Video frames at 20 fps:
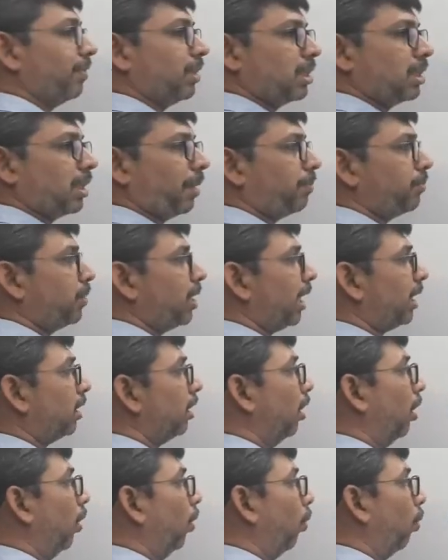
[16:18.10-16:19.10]
the
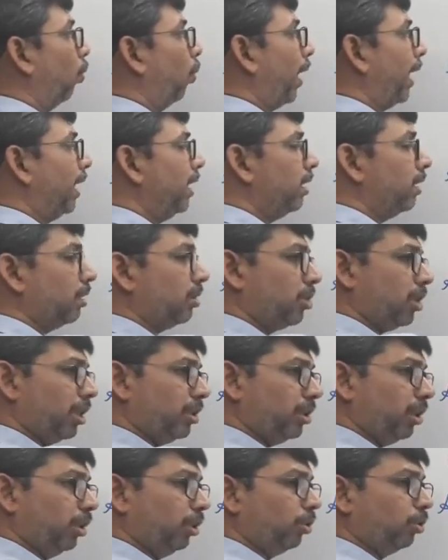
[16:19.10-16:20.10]
subject went,
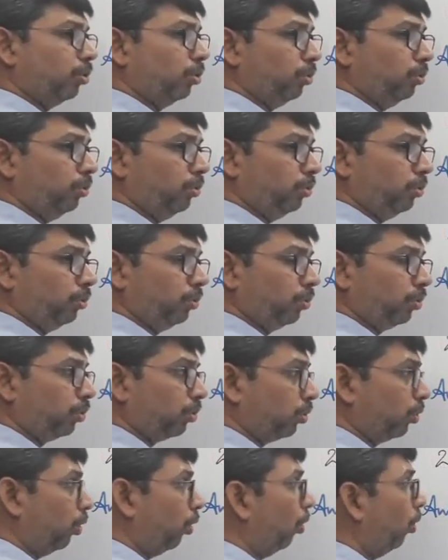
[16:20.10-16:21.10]
changing
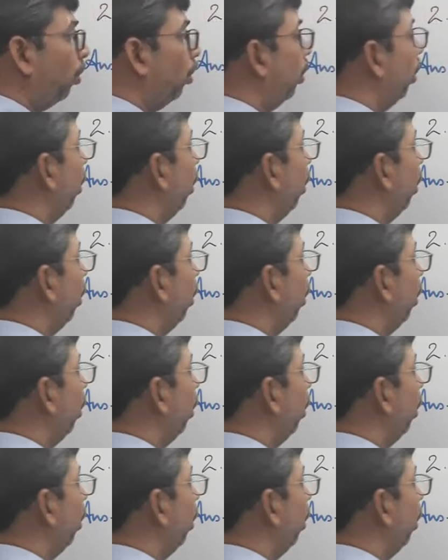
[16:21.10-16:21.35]
to go.